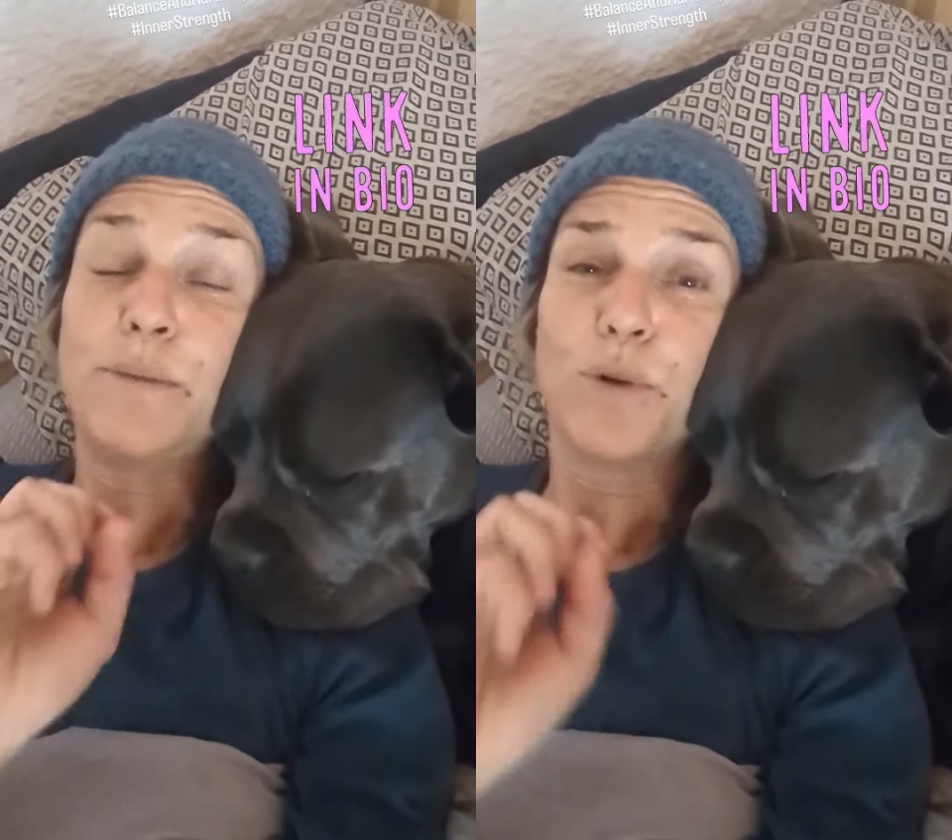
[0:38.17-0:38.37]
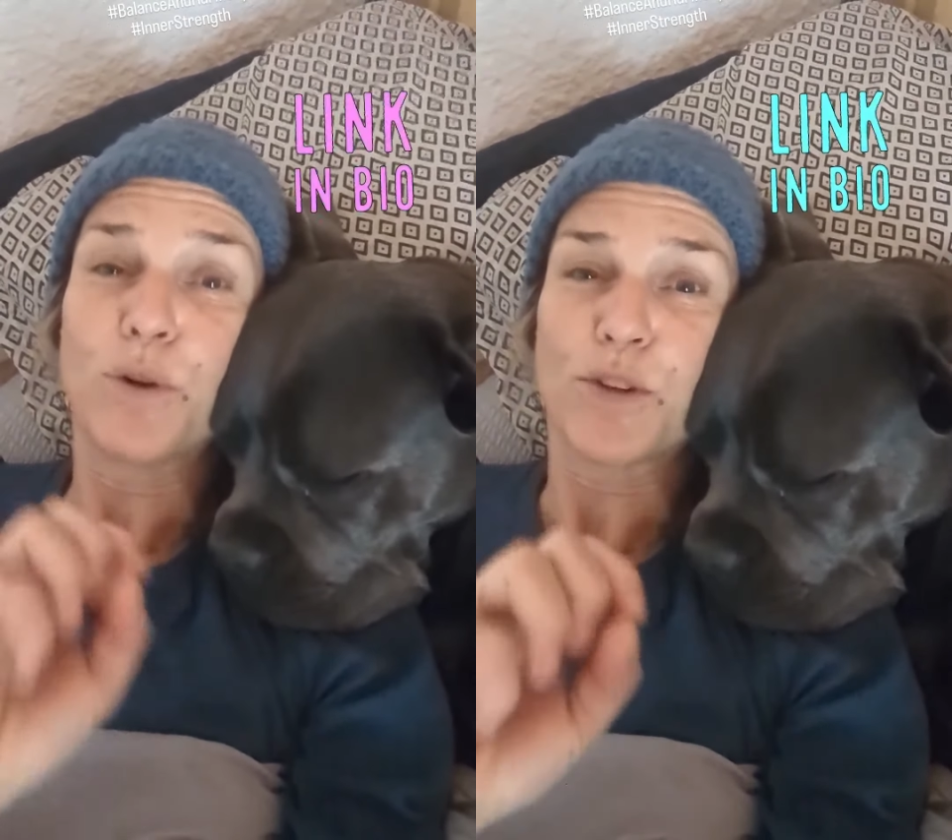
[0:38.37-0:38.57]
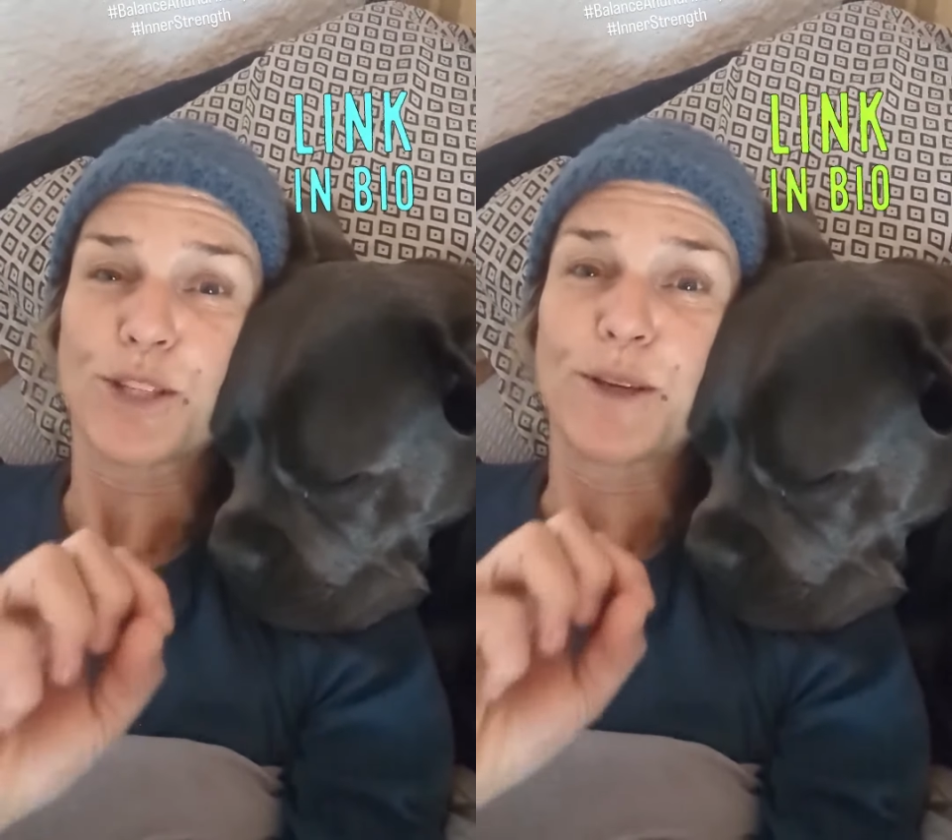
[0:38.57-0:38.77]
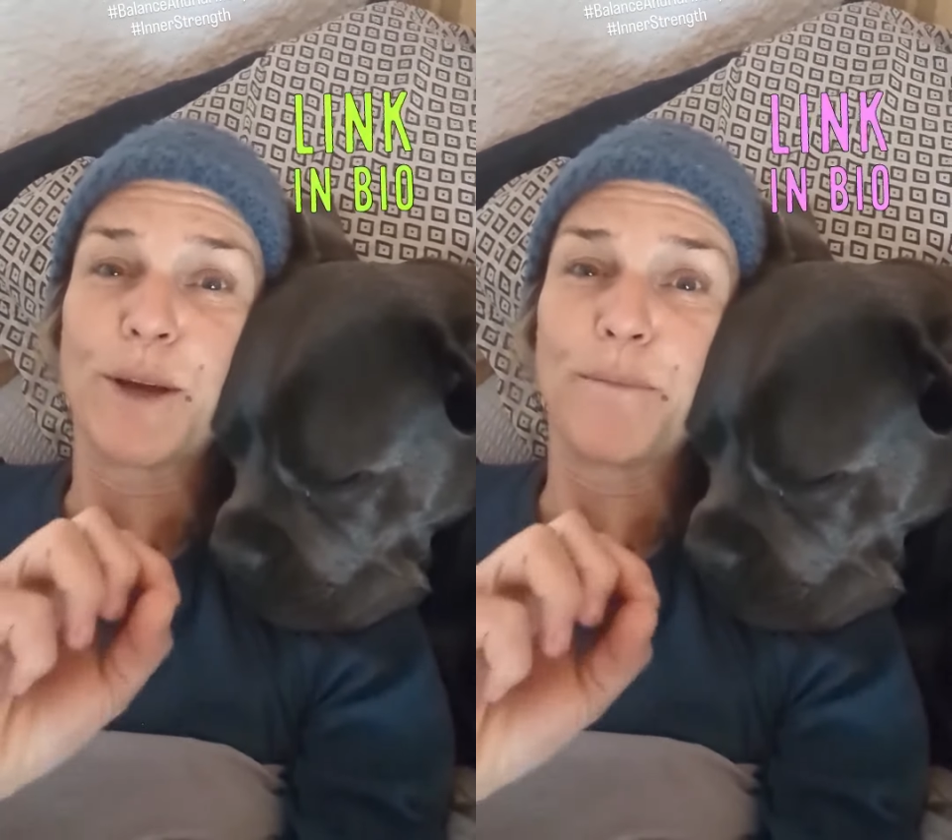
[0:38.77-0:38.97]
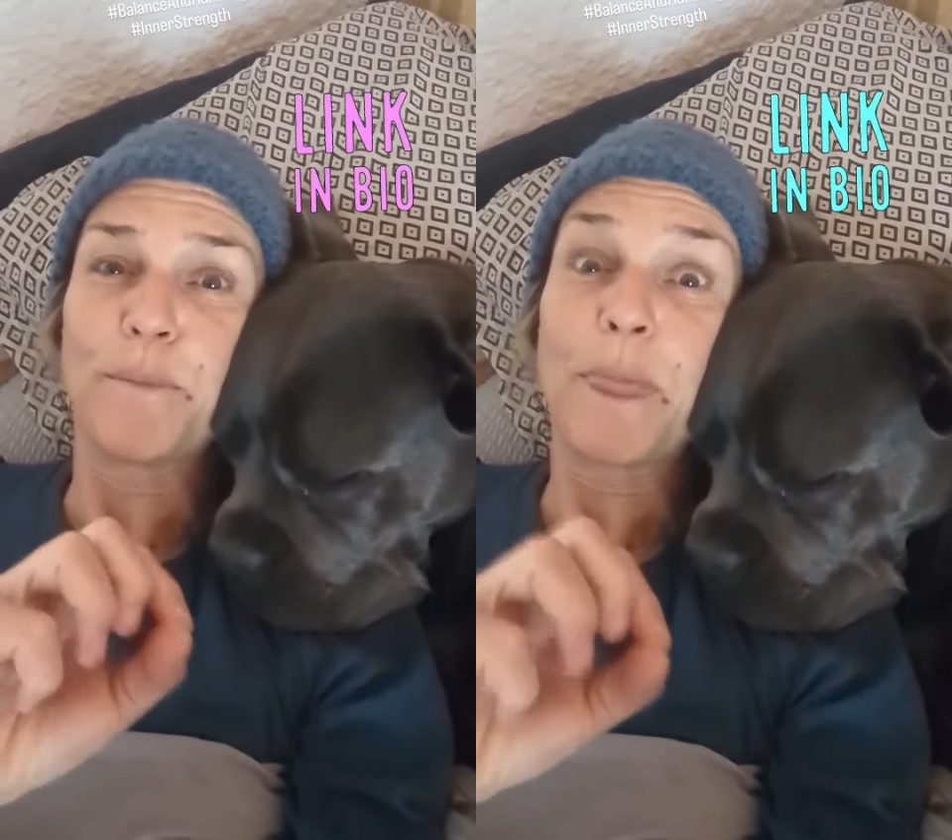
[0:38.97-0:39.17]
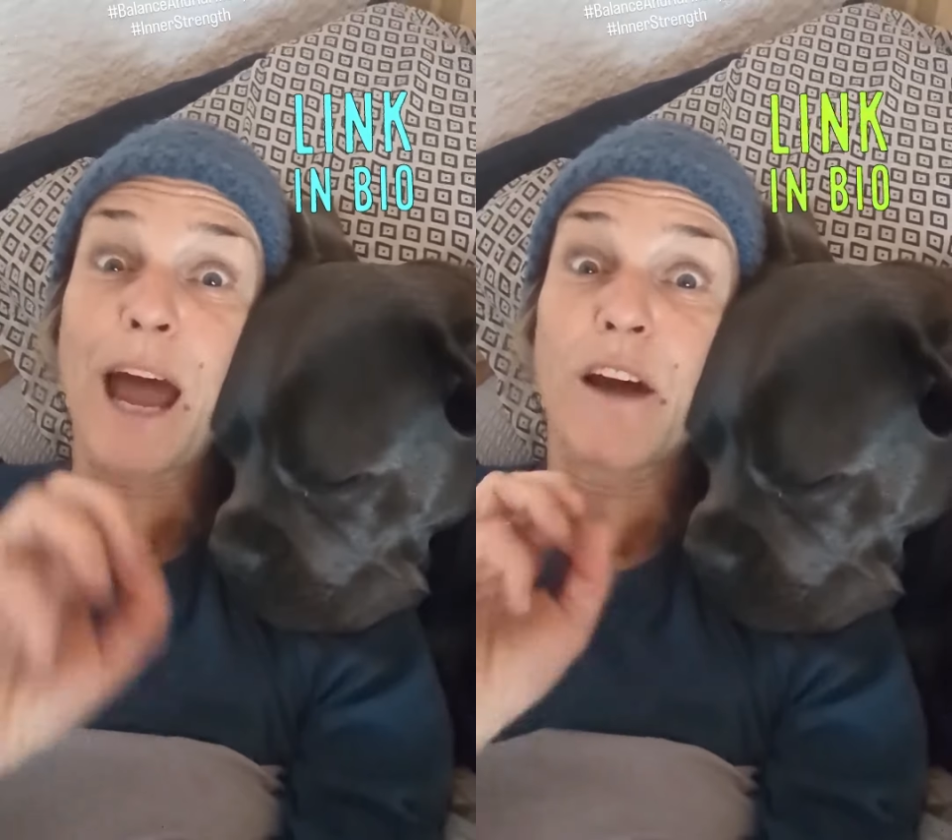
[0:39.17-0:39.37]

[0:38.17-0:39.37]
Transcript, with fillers: ebooks mm,